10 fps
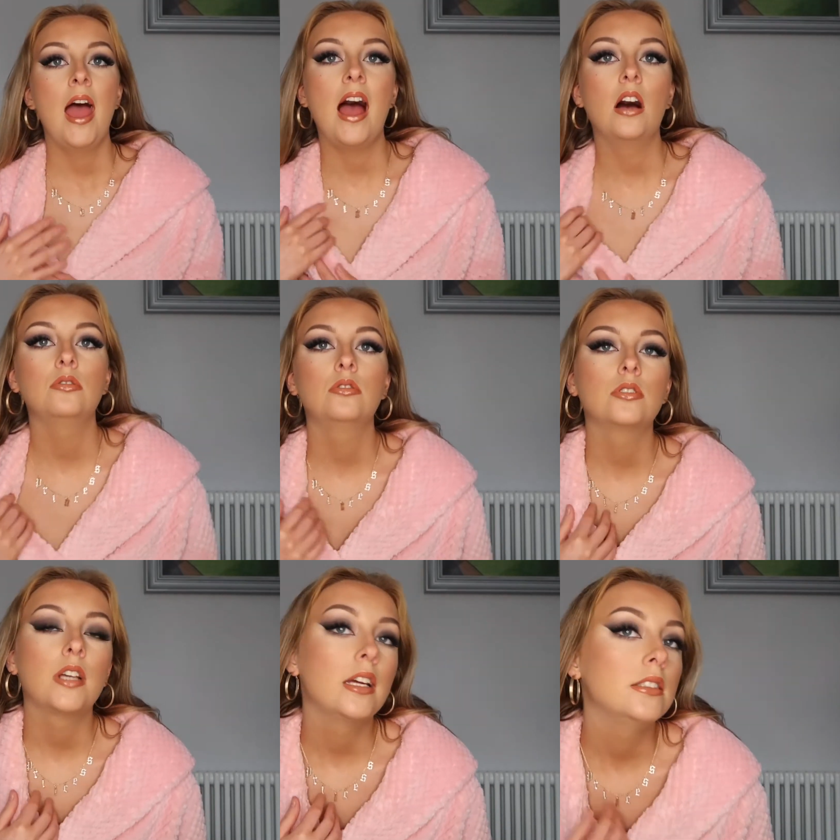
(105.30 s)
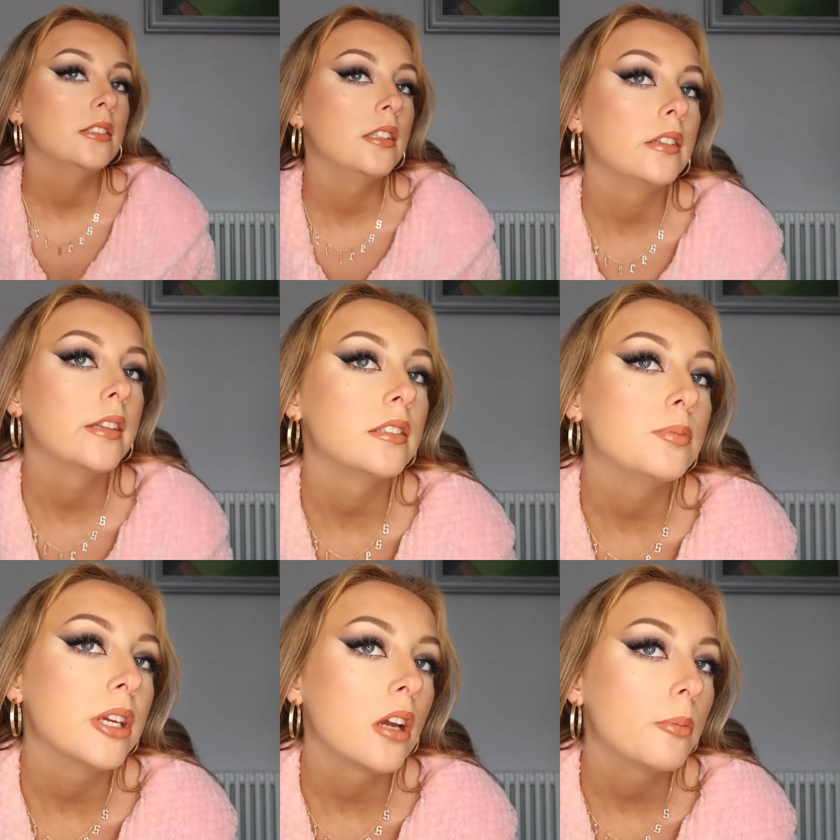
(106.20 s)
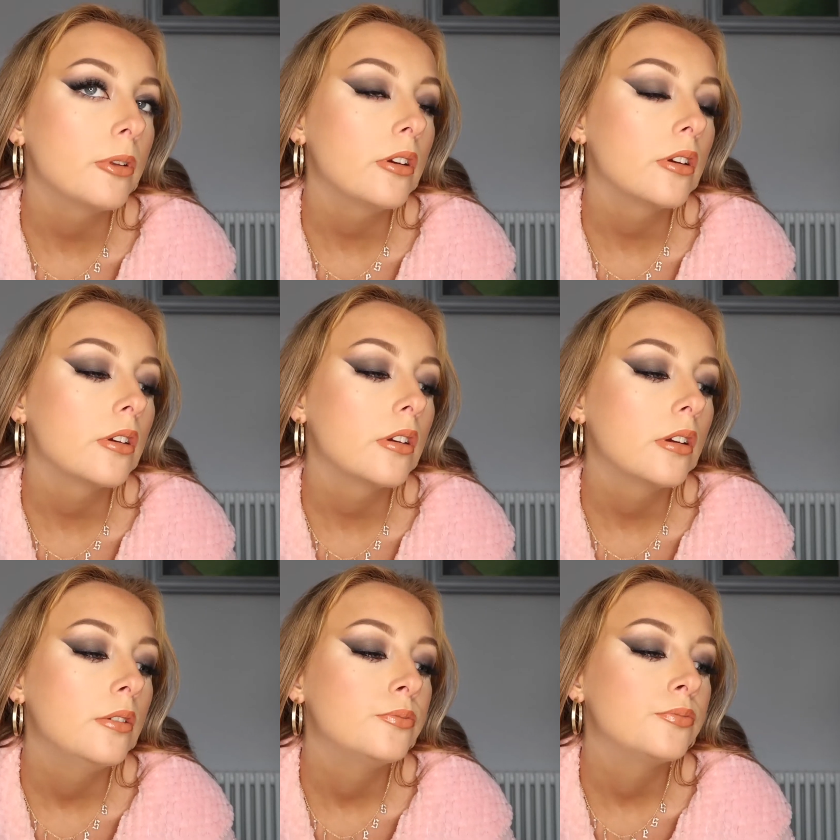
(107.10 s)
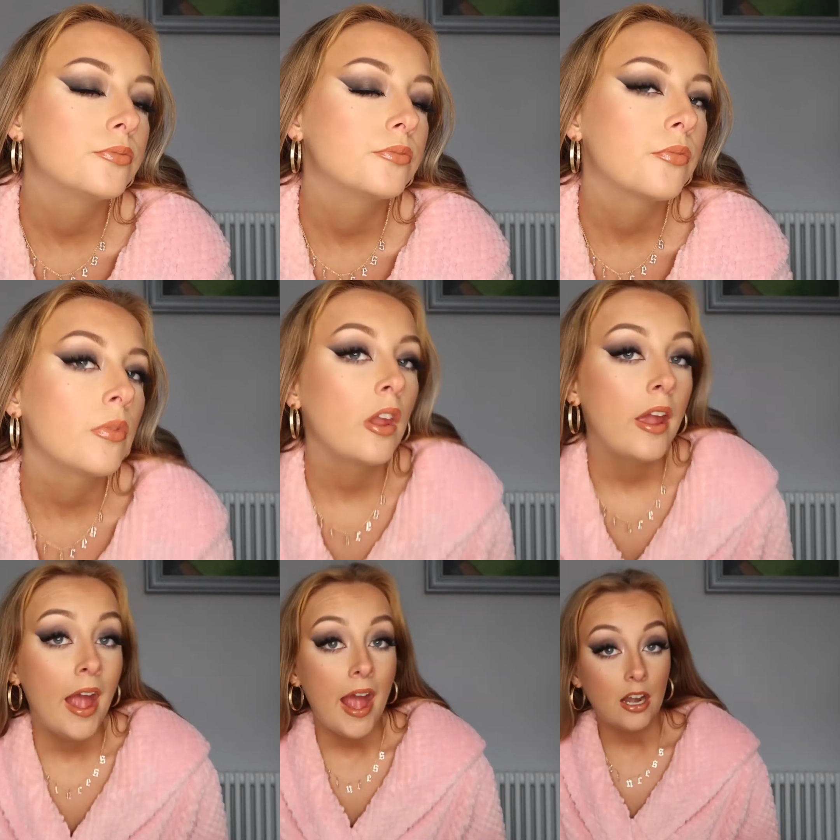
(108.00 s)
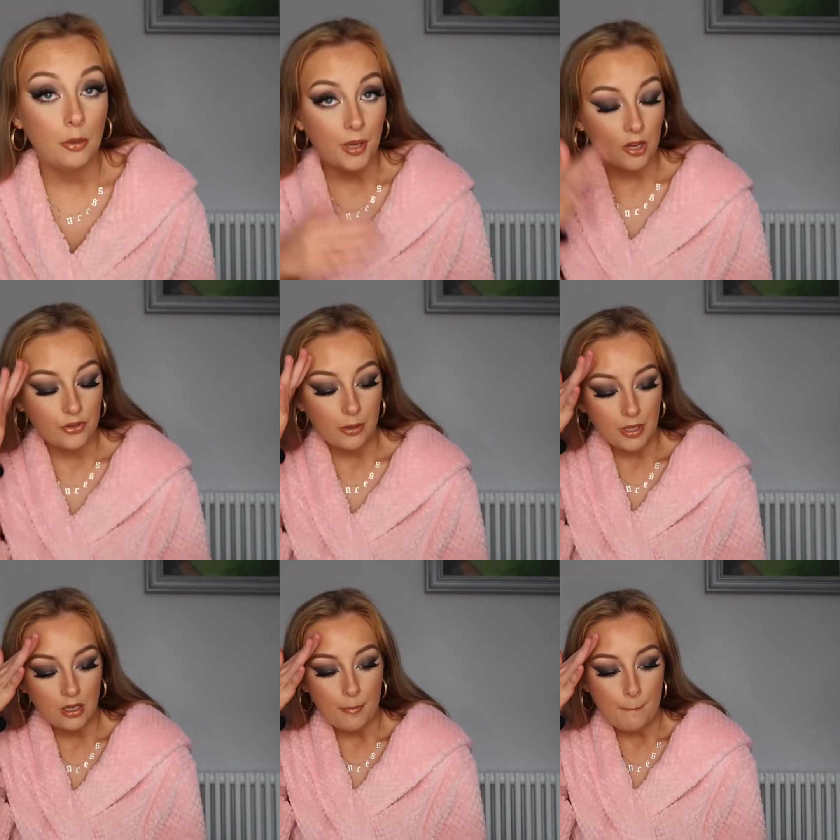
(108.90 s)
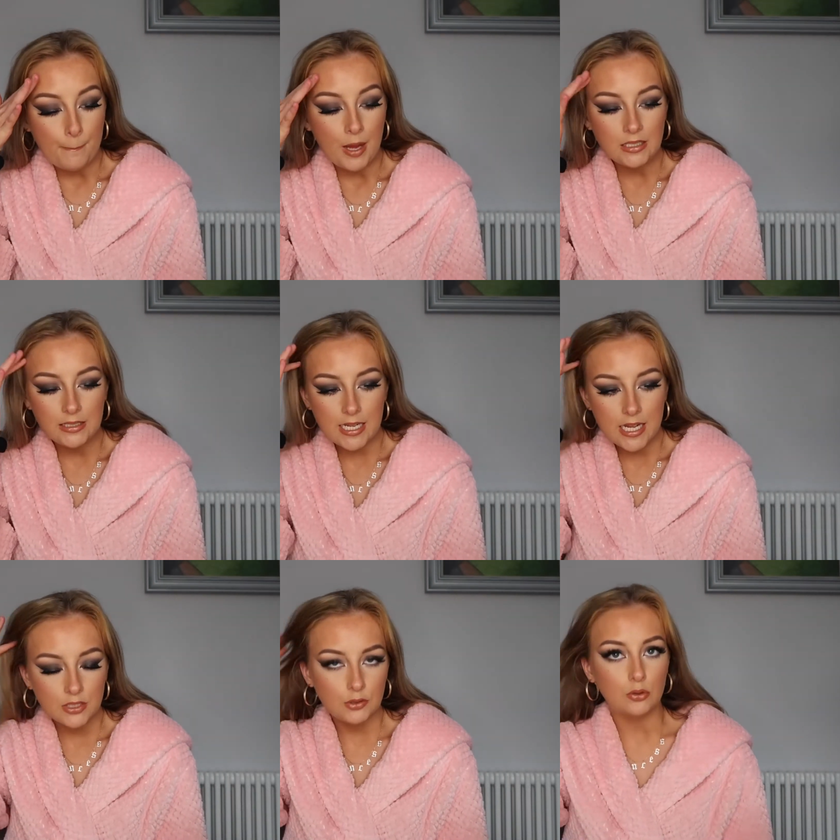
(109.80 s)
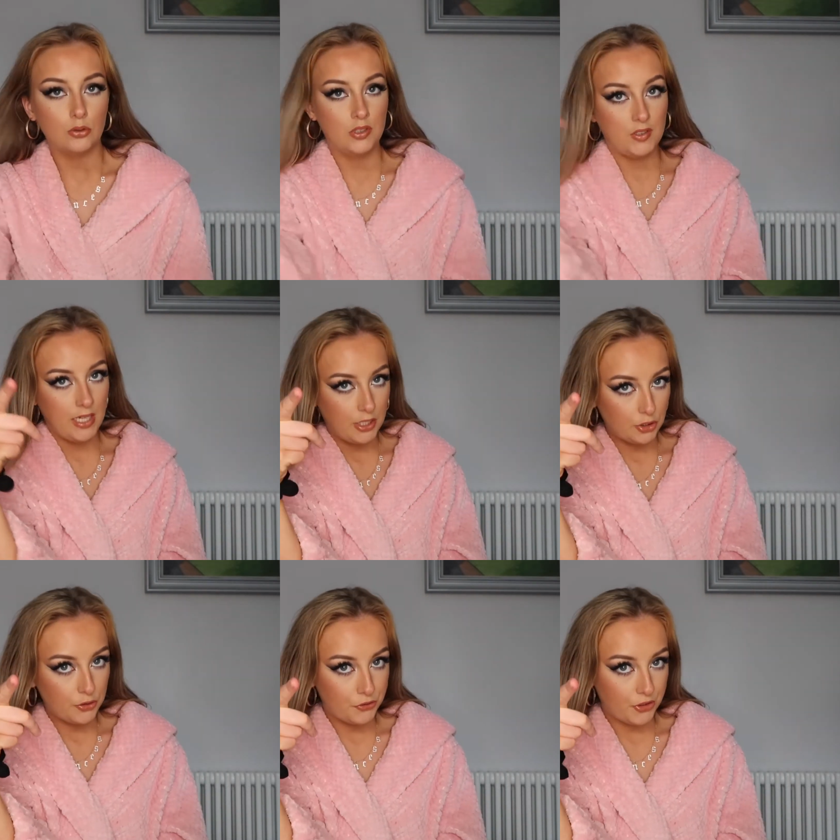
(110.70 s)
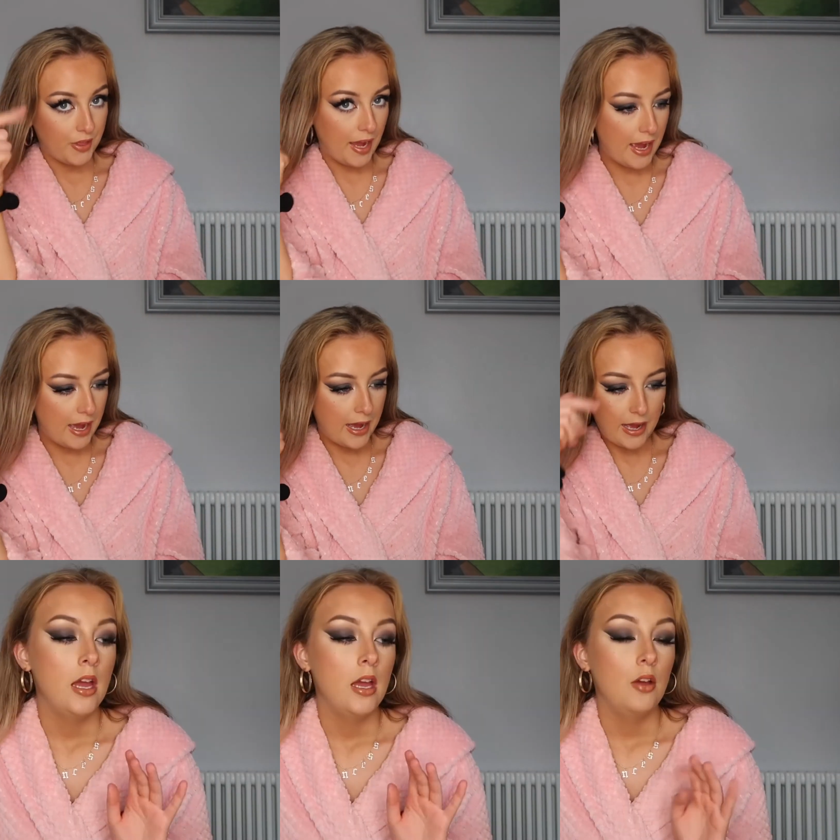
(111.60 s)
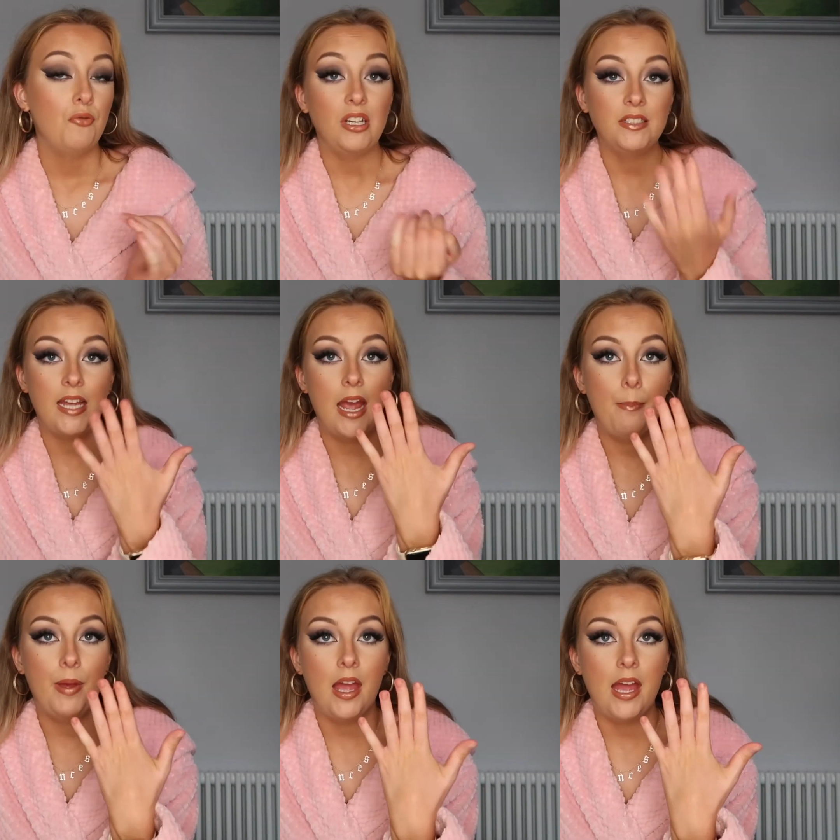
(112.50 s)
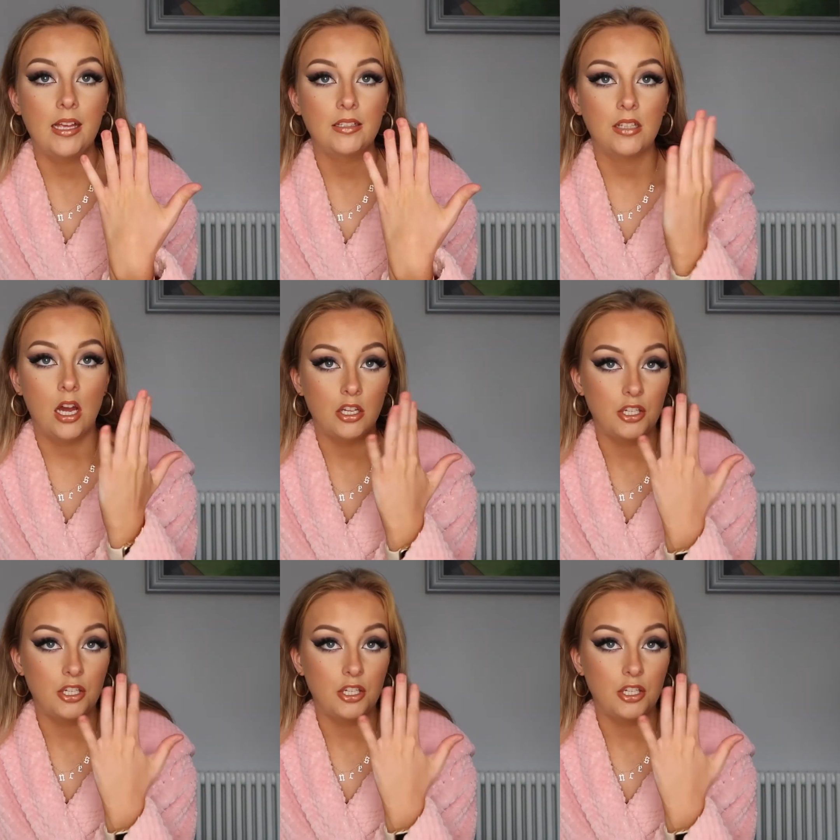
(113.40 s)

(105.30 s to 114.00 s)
I also done this makeup look, and it'll be up for Makeup Monday, so stay tuned for that. First step is cut